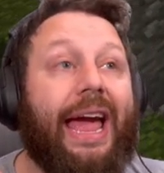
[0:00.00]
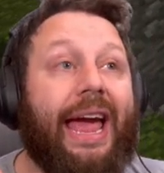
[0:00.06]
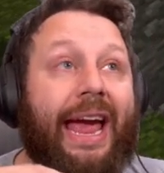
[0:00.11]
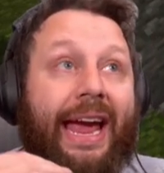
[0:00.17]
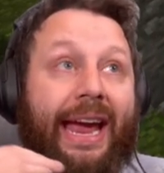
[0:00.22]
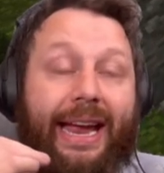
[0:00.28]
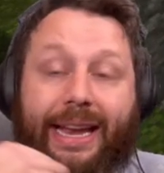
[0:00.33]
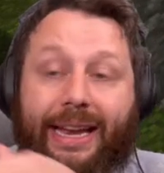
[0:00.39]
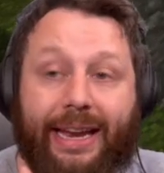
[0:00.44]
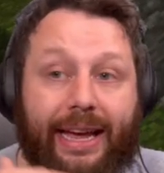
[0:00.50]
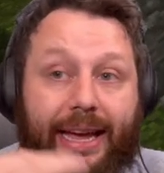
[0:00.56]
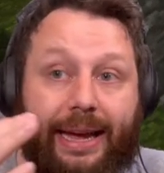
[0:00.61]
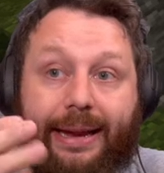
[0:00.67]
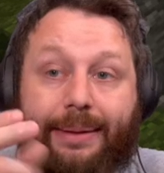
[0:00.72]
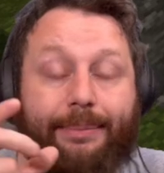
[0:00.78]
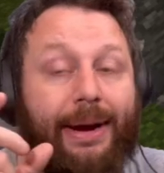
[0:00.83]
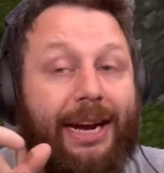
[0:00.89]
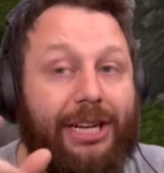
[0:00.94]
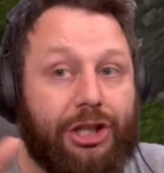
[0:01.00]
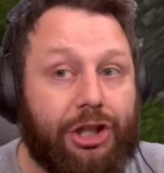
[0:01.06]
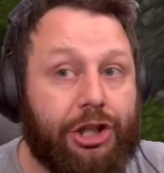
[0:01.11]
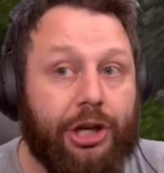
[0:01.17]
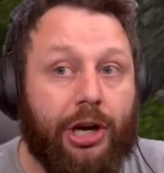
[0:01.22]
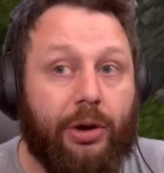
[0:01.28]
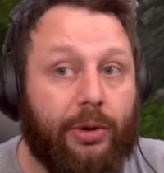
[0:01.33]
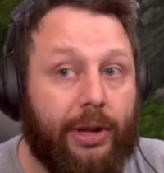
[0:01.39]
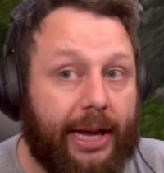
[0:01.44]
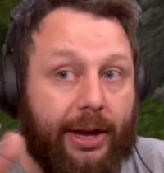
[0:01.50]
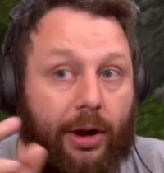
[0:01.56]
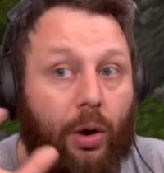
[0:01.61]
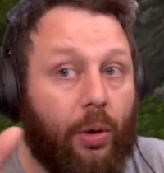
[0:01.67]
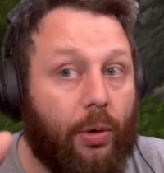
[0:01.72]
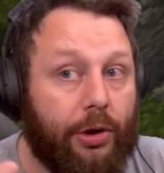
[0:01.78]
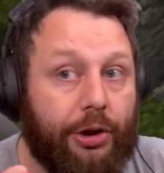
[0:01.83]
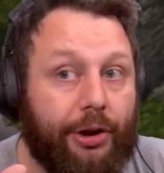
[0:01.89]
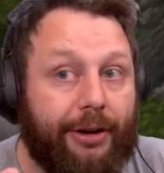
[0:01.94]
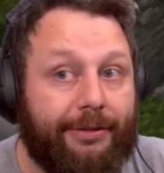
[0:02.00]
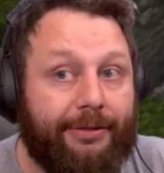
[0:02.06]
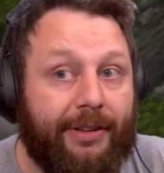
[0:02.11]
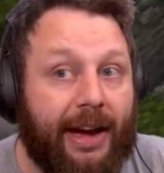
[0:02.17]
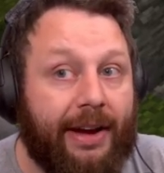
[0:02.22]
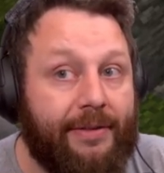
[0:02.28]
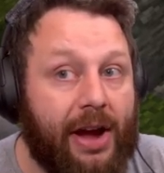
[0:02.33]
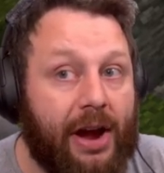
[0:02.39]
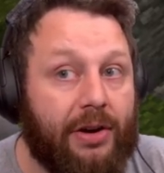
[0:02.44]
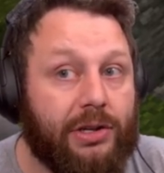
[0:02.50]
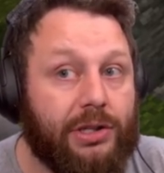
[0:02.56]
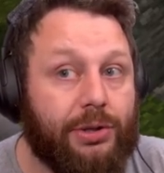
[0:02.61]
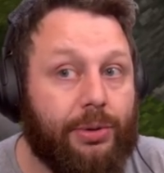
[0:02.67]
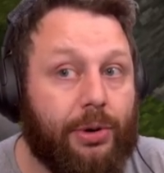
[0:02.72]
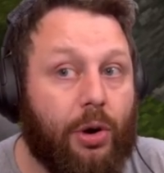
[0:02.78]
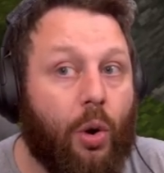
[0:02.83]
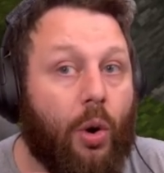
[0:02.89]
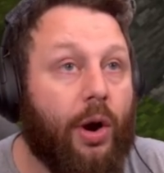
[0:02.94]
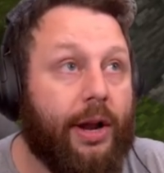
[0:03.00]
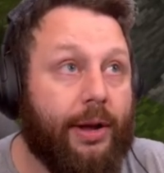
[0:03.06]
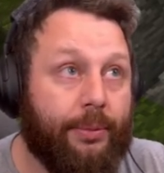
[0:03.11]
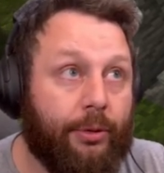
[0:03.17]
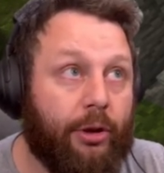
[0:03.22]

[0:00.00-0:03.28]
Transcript: and it might show like, oh, you have 5 hours of recording.